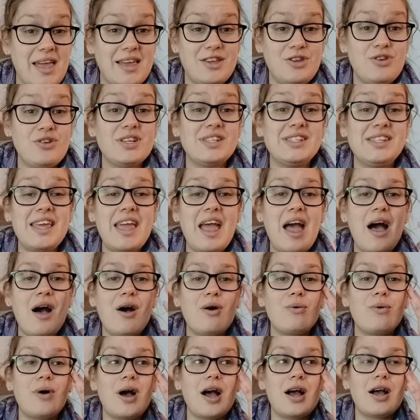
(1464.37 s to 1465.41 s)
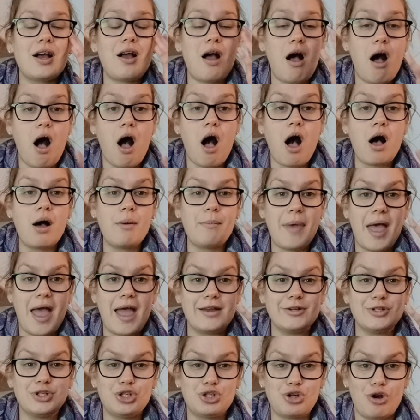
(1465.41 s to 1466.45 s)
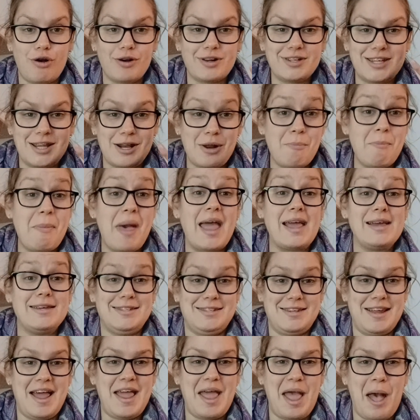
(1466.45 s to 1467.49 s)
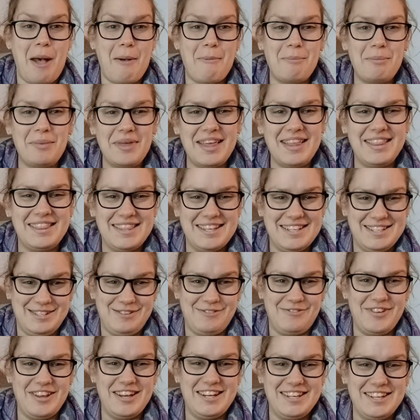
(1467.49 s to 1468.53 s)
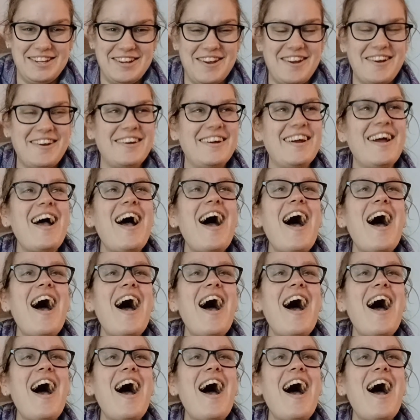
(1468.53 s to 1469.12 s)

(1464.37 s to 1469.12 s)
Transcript: You can see how calm and shocked and amazed I am in this video.